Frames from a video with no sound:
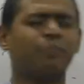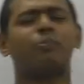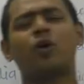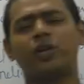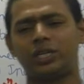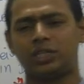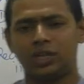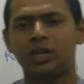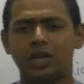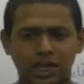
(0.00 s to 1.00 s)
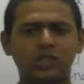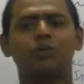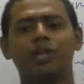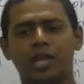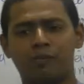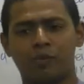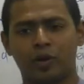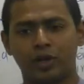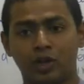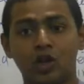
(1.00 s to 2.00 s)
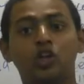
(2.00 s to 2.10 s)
employees, trustworthy employees.